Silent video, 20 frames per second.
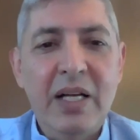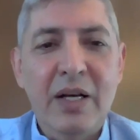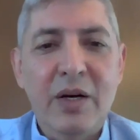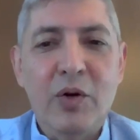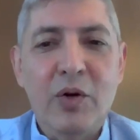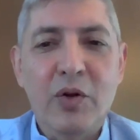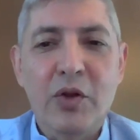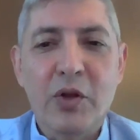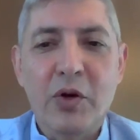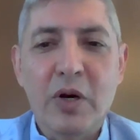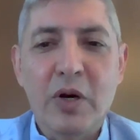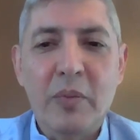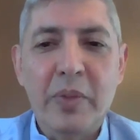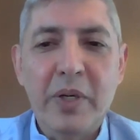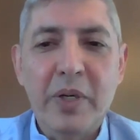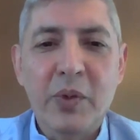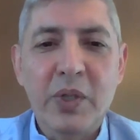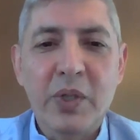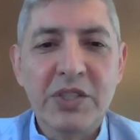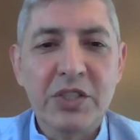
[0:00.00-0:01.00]
Although
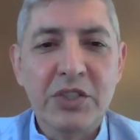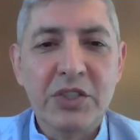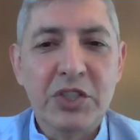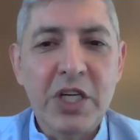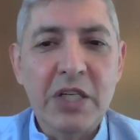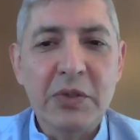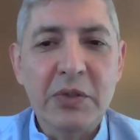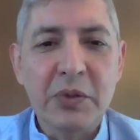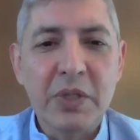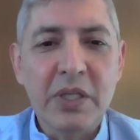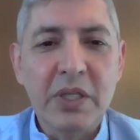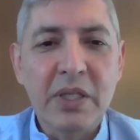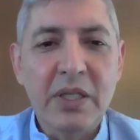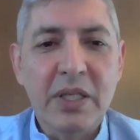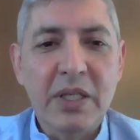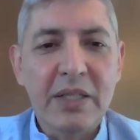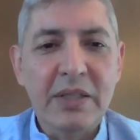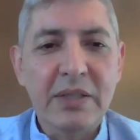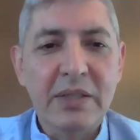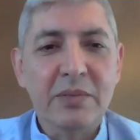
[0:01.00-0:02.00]
Rabin was a general
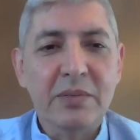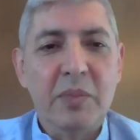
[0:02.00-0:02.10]
and